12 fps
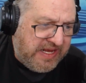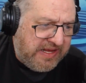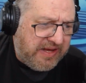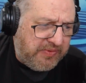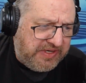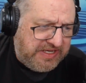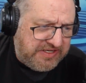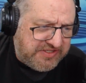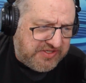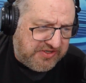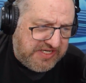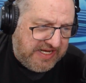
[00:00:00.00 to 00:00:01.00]
and we need to
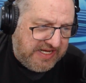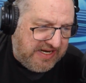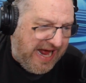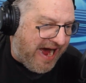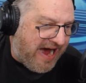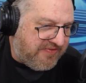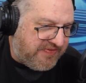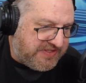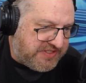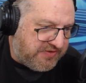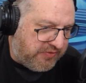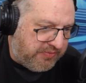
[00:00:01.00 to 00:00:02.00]
start taking an
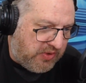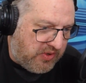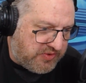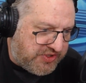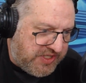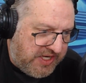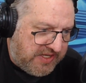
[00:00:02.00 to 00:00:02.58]
offensive approach